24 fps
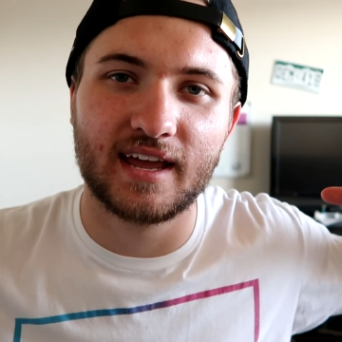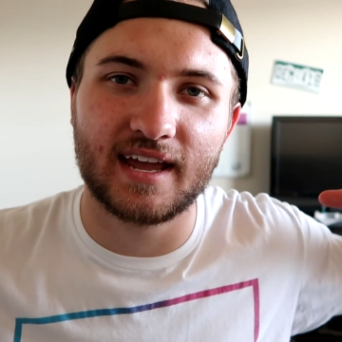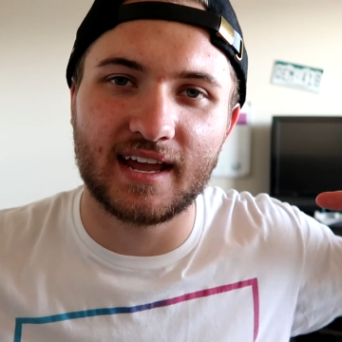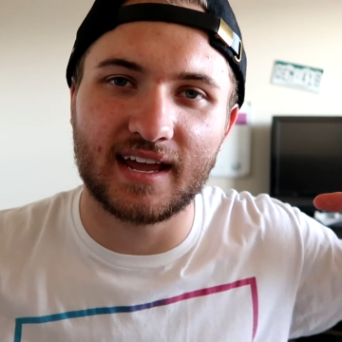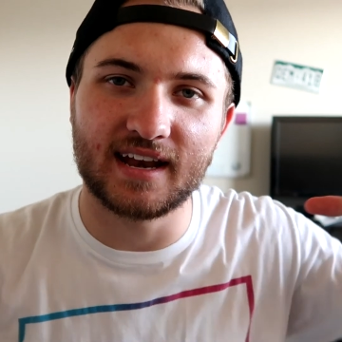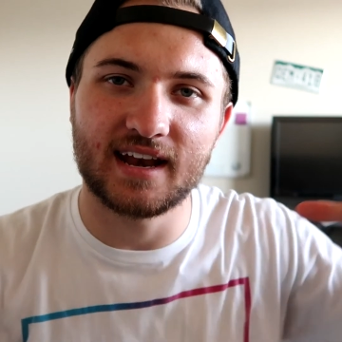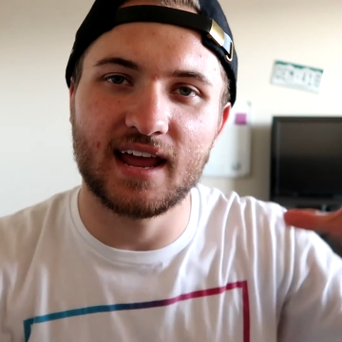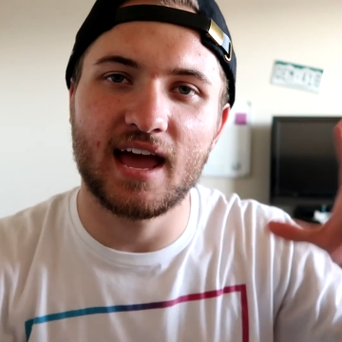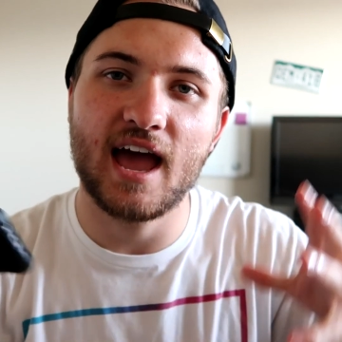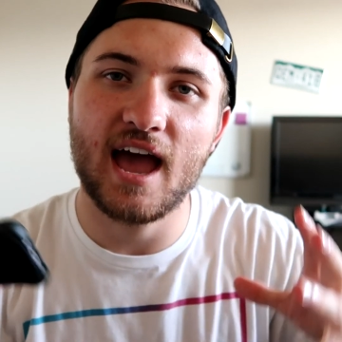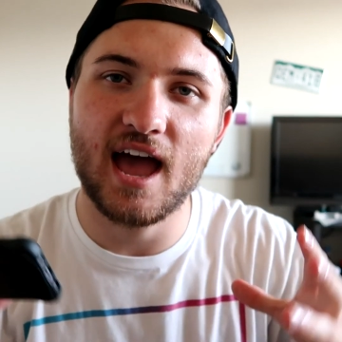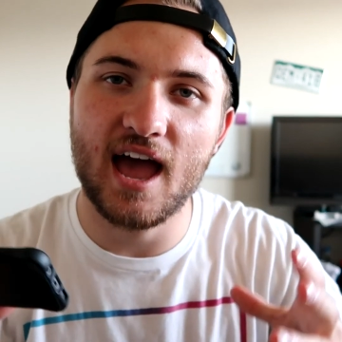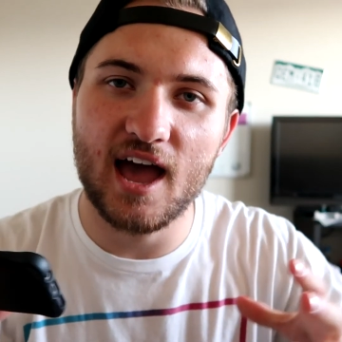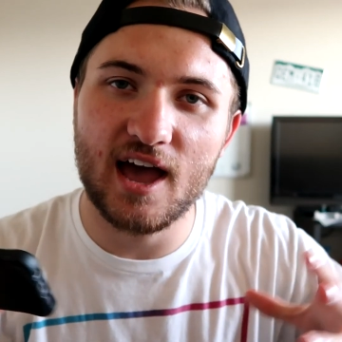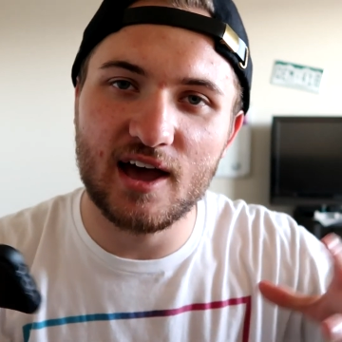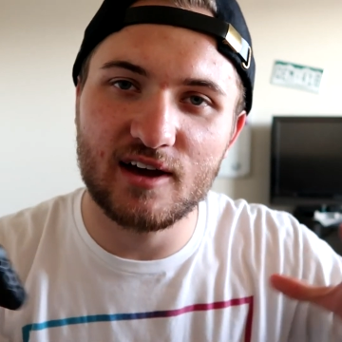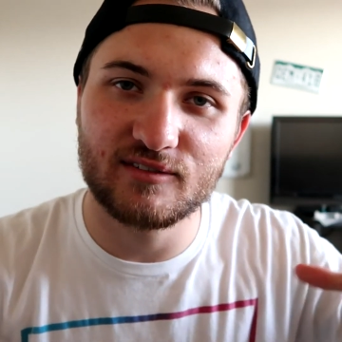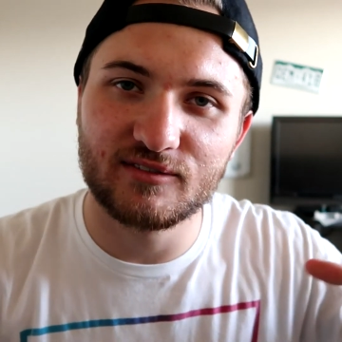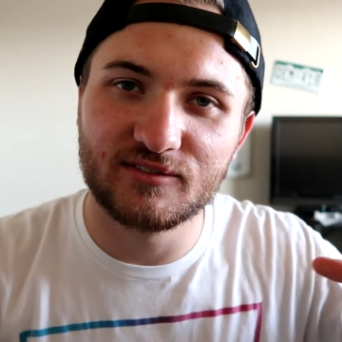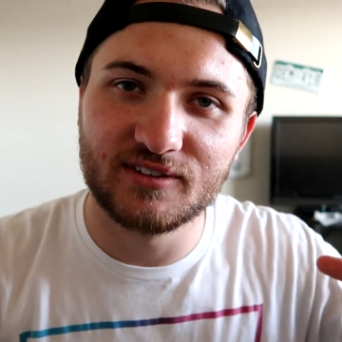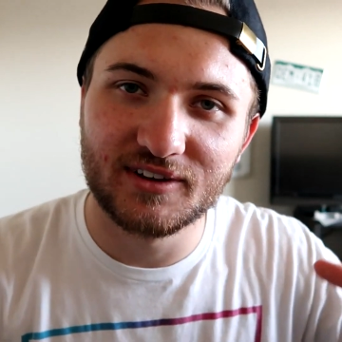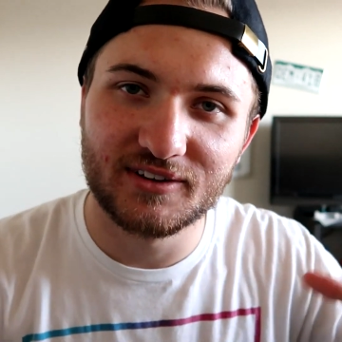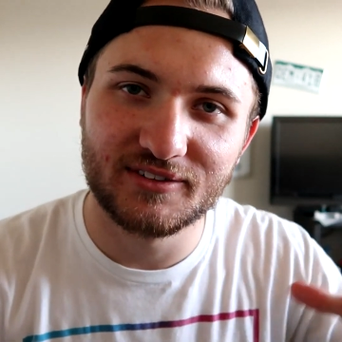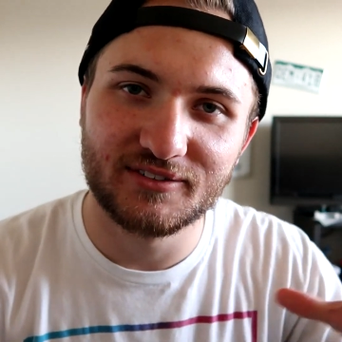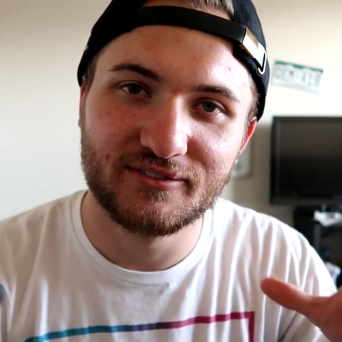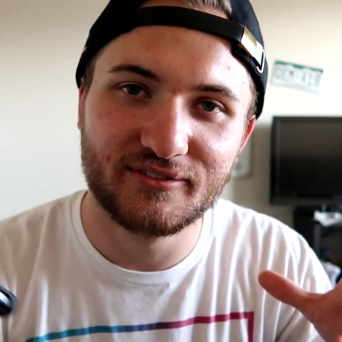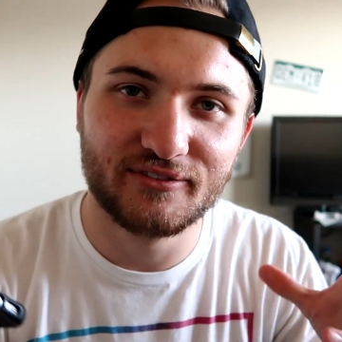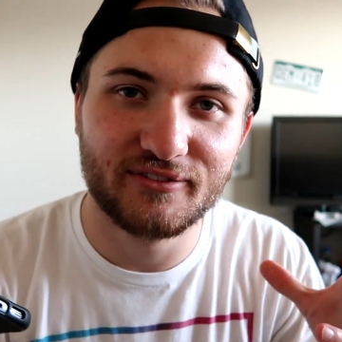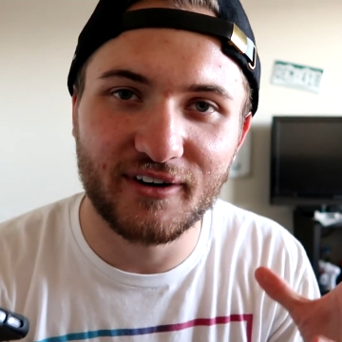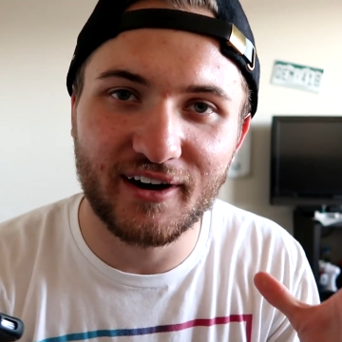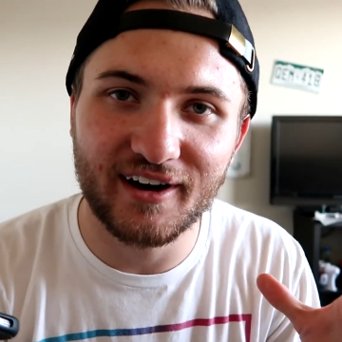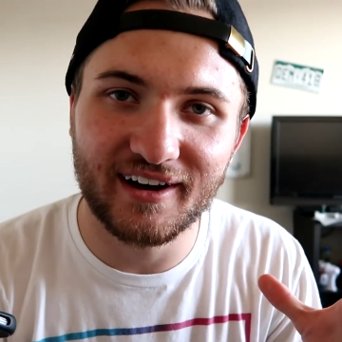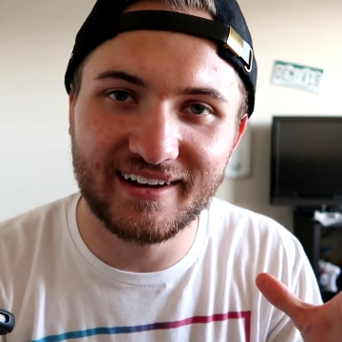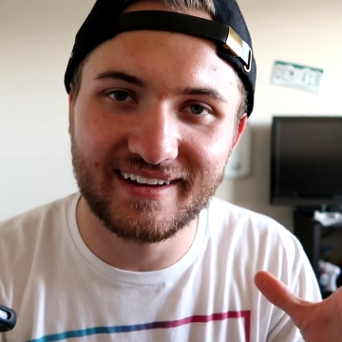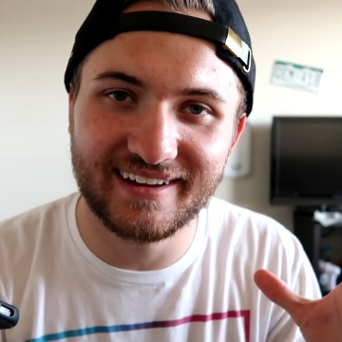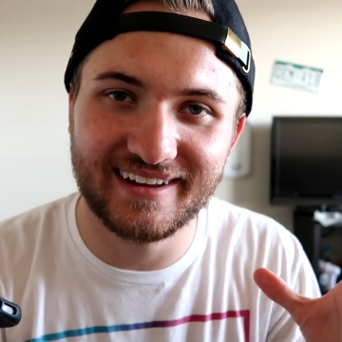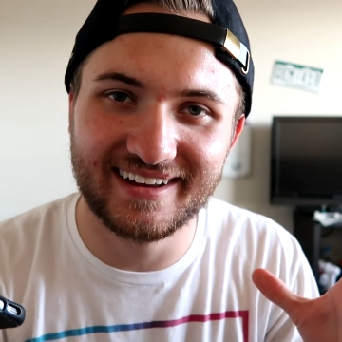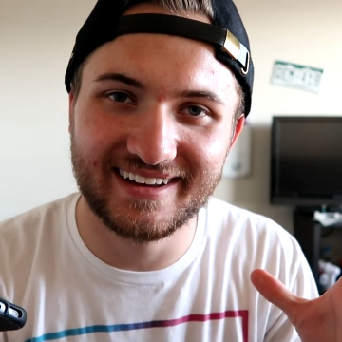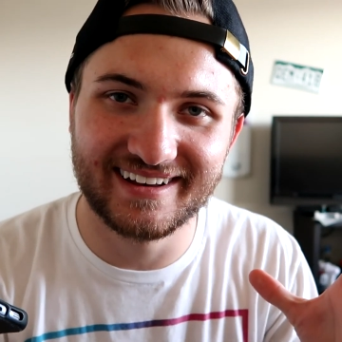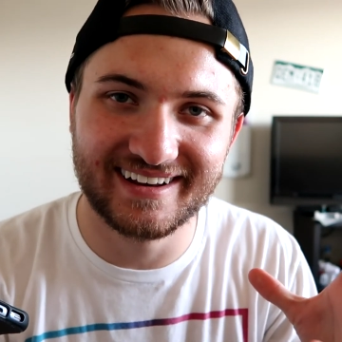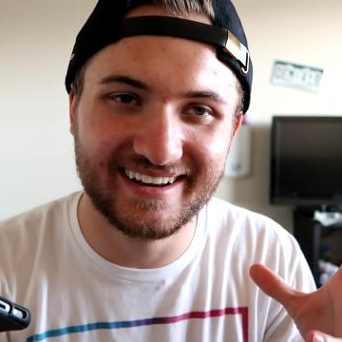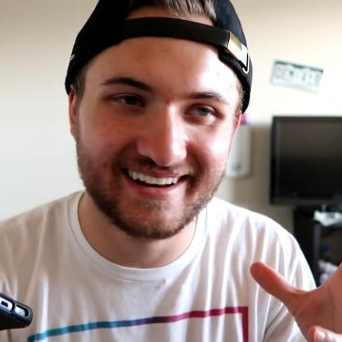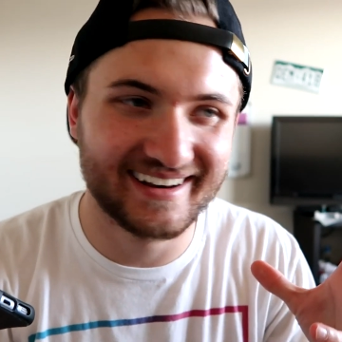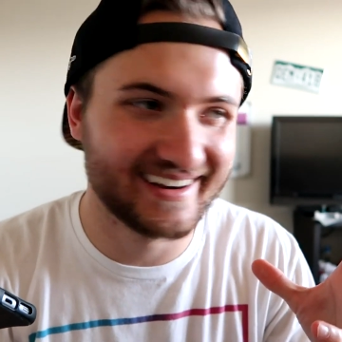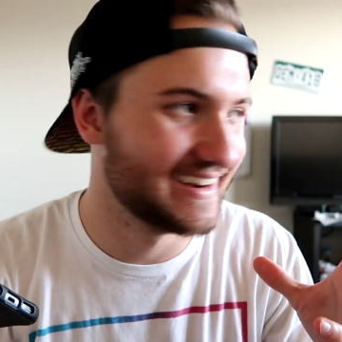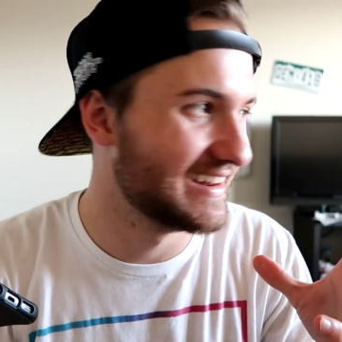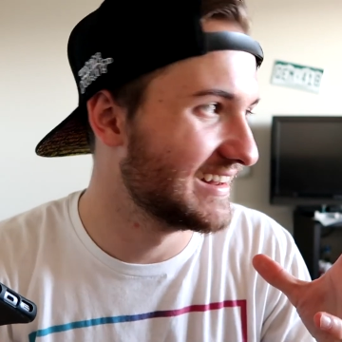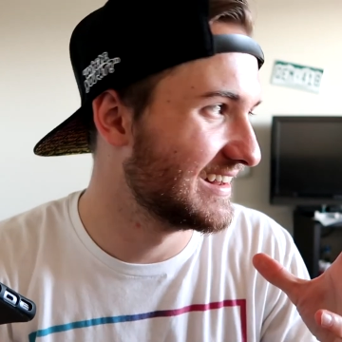and have
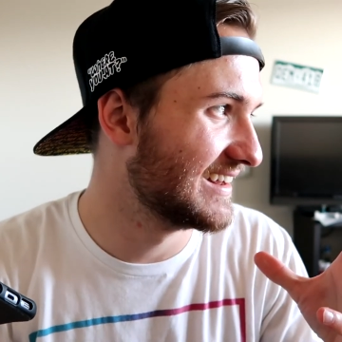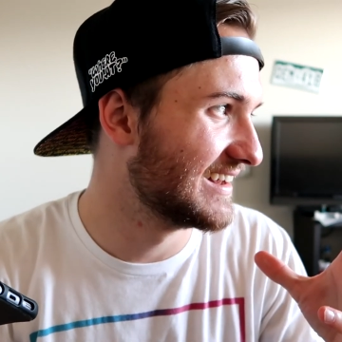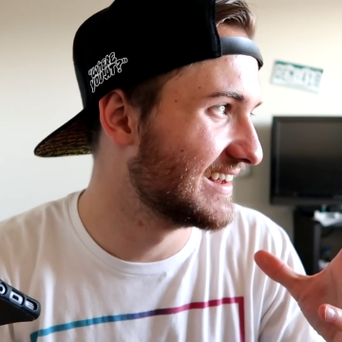fun.